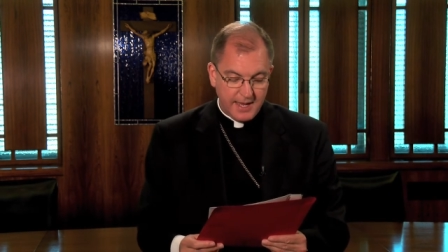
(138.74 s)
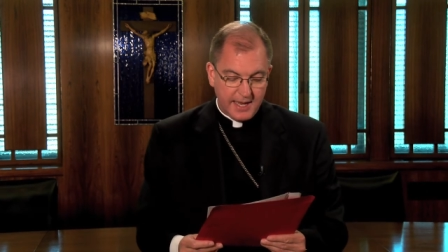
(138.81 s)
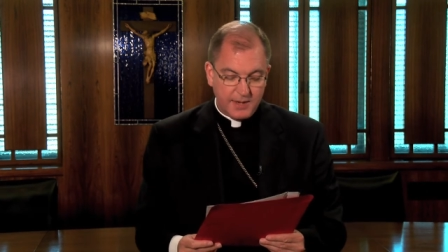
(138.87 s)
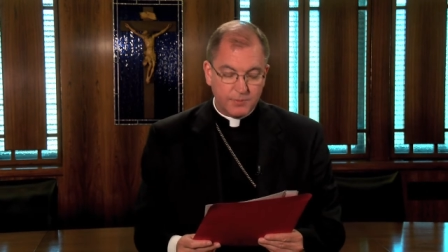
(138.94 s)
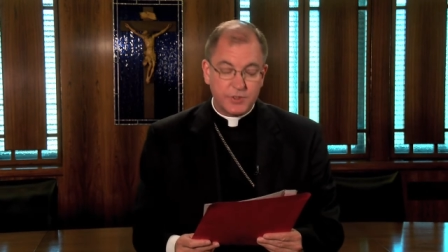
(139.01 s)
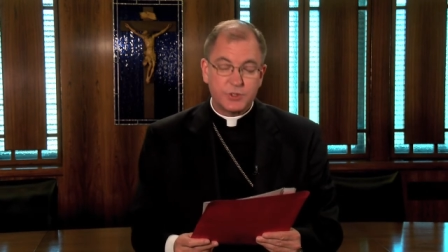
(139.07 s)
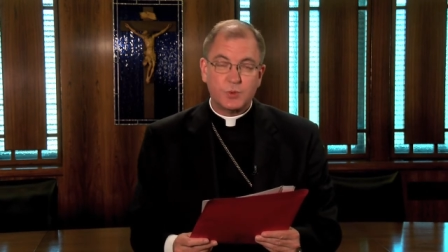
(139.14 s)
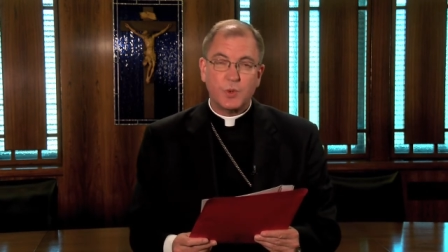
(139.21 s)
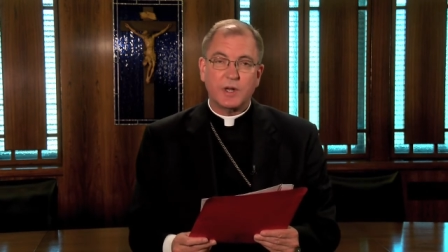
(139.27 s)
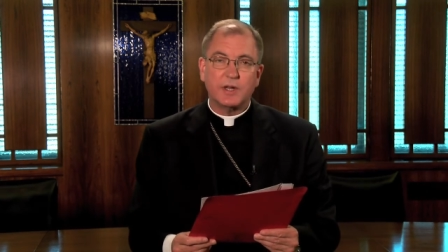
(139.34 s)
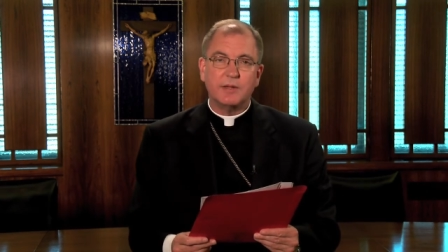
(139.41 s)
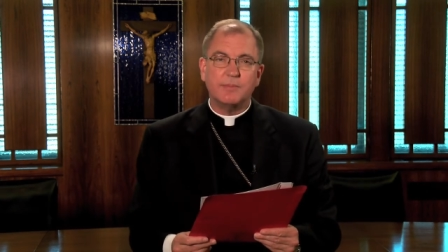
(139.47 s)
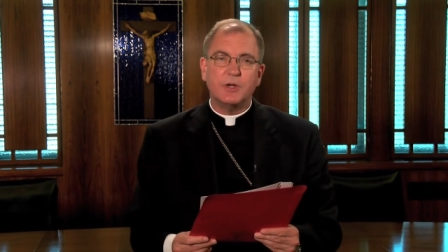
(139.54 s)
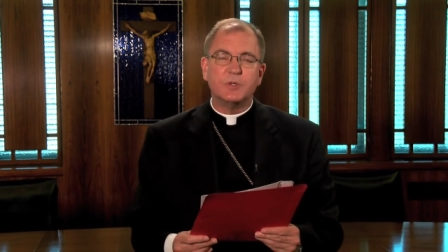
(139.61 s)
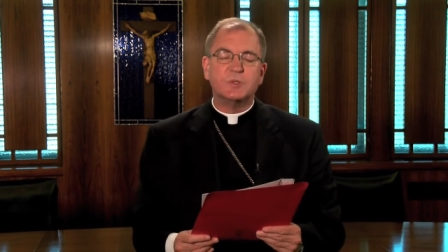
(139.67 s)
It was one of
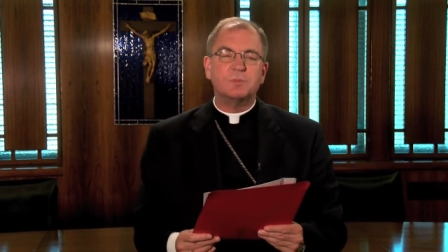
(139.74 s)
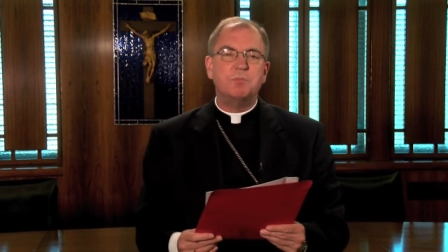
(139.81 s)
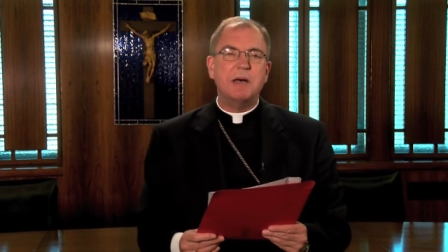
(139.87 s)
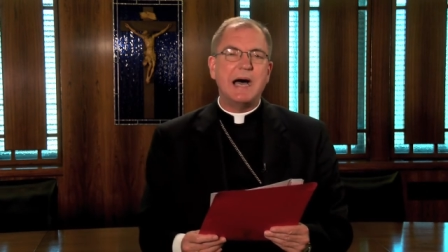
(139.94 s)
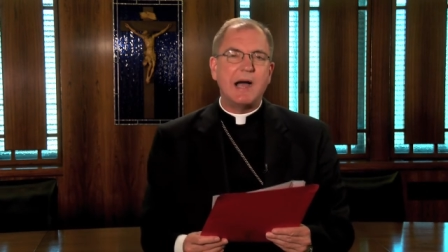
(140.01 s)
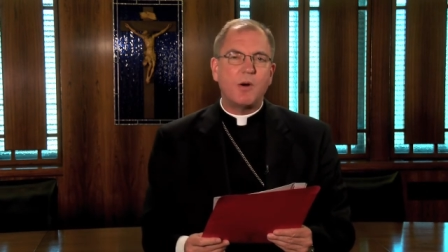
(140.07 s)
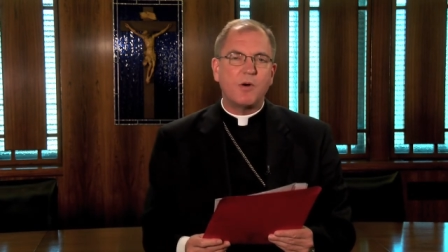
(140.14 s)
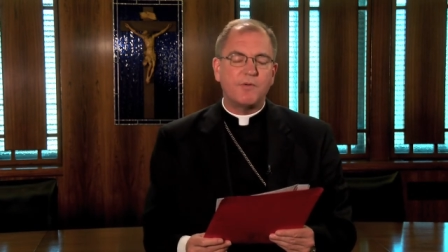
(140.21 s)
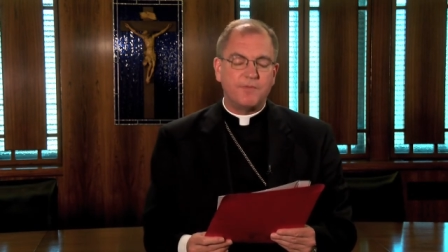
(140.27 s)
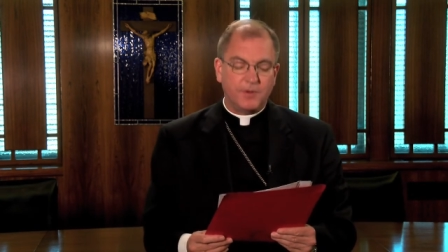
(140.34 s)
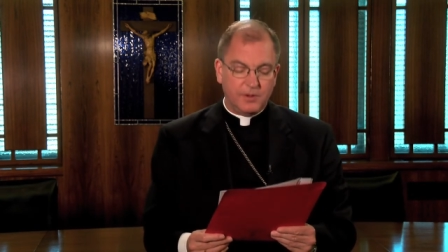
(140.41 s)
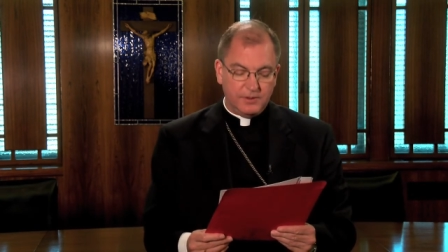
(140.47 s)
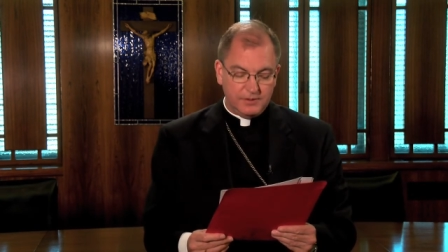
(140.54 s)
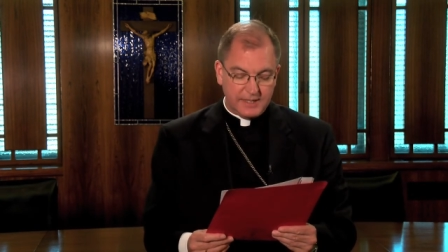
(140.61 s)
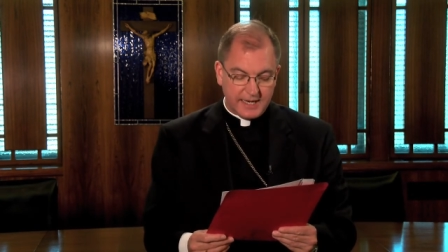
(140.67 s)
the most
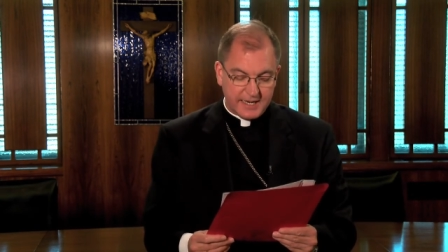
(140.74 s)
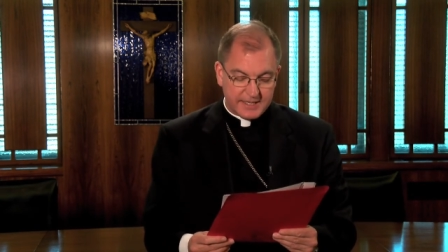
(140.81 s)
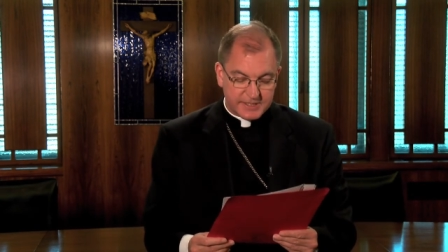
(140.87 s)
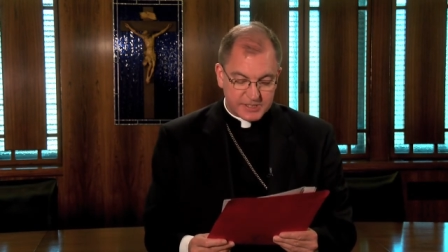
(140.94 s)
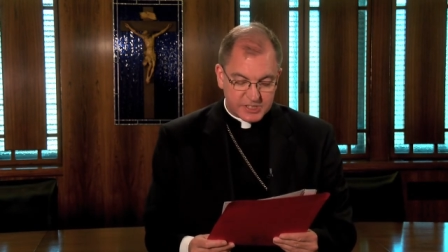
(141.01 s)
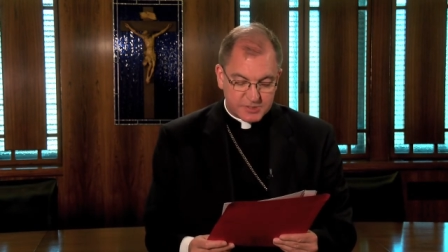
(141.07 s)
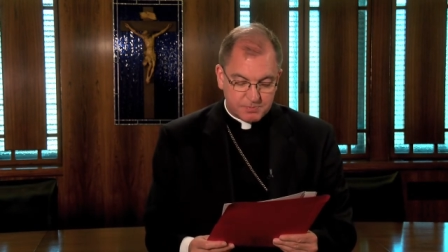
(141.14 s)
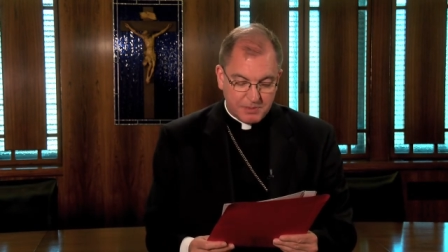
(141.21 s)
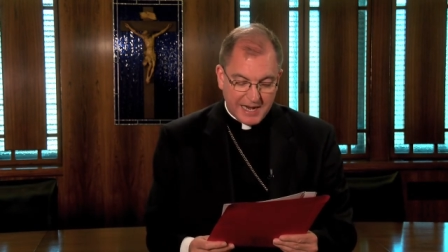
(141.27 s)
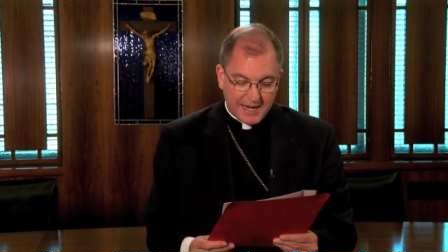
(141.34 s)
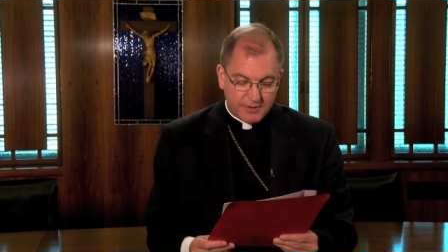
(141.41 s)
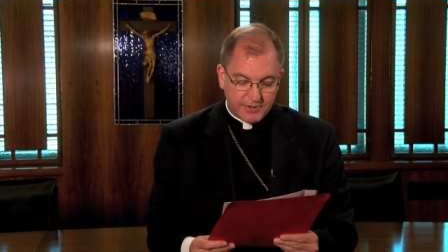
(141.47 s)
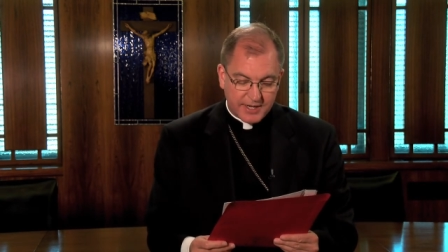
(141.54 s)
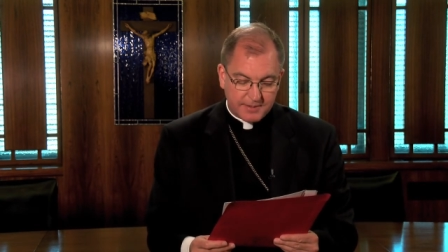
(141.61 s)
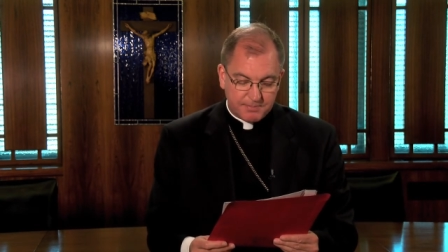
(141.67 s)
powerful and
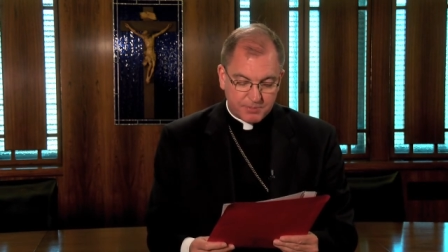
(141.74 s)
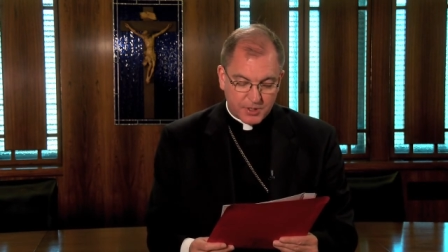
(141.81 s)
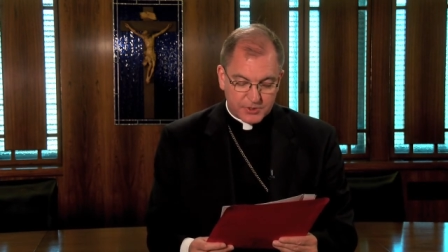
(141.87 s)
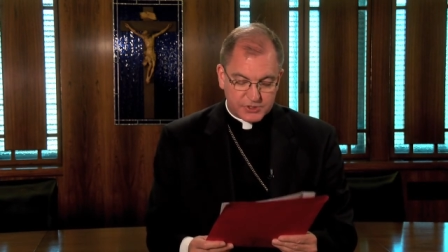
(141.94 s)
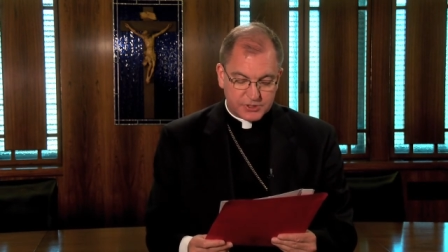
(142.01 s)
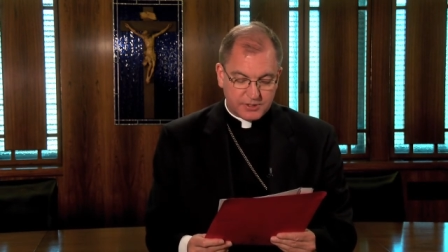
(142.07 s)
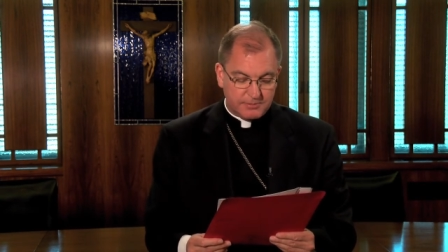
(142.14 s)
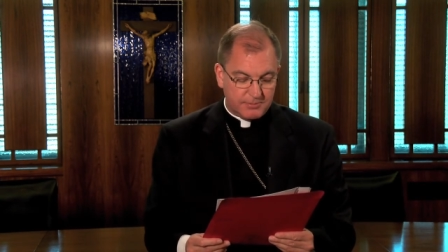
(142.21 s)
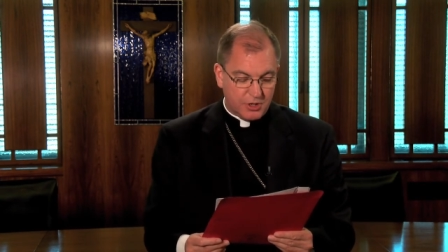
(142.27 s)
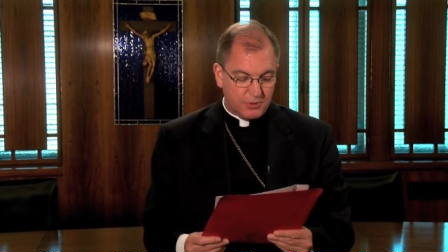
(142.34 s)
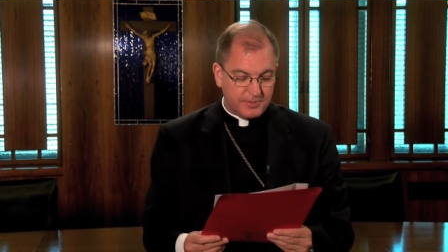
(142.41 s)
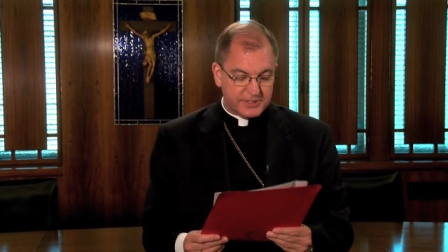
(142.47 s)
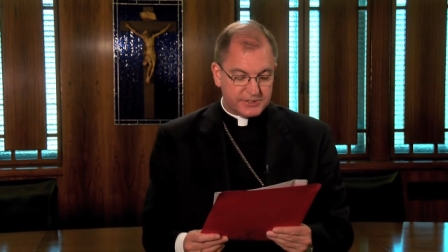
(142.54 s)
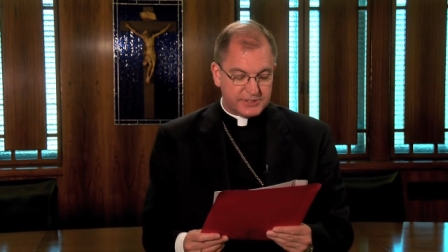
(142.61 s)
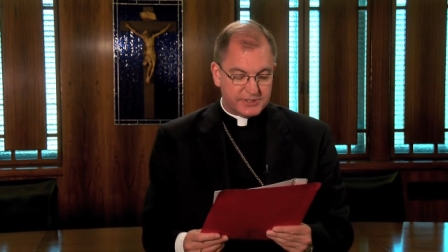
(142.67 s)
inspiring personal
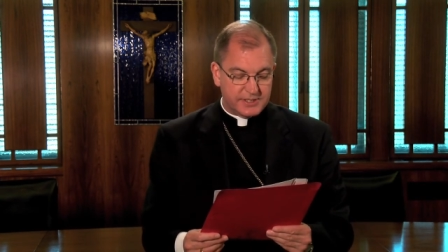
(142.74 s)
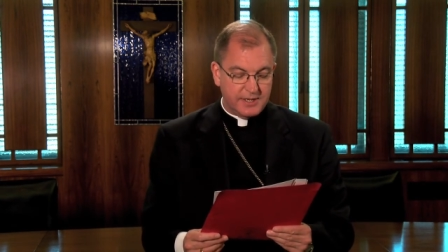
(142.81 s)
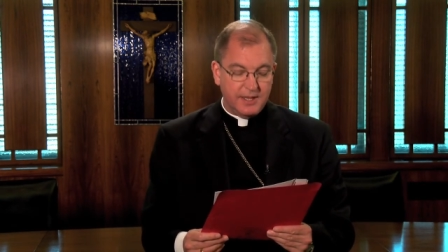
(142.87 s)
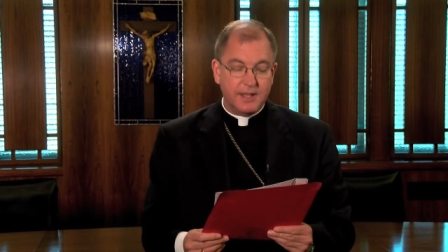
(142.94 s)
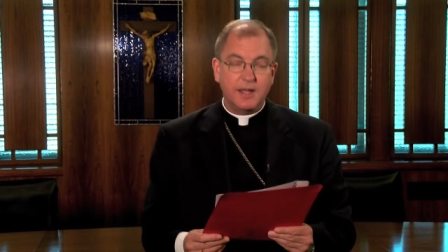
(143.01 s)
moments